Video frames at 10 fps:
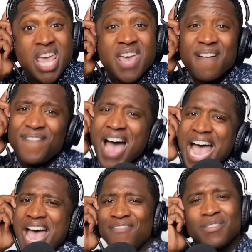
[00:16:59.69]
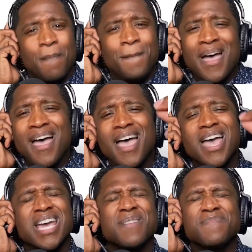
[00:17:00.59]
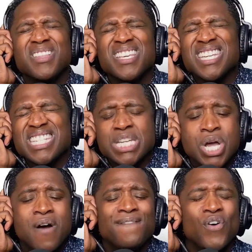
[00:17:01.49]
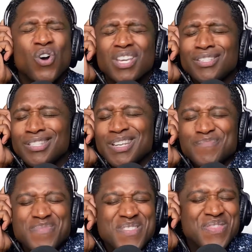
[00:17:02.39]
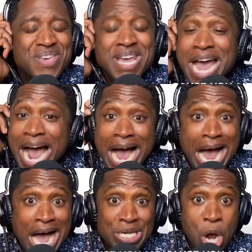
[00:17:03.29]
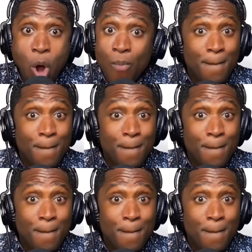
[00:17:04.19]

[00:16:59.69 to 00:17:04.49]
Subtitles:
If I have to beg and plead for your sympathy, I don't